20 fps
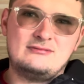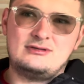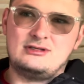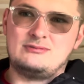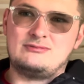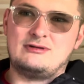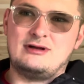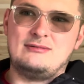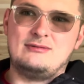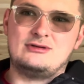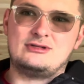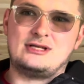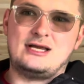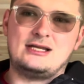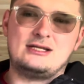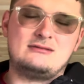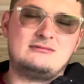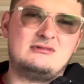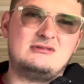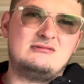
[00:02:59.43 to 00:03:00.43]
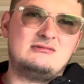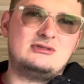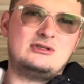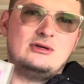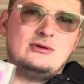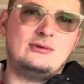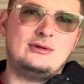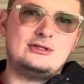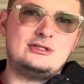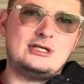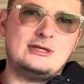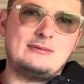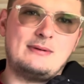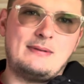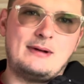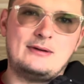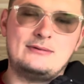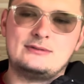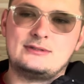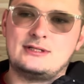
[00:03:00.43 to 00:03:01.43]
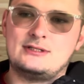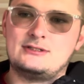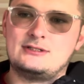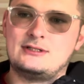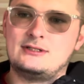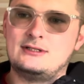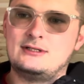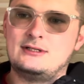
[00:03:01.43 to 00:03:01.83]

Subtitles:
Just pretty much like £2 cheaper postage.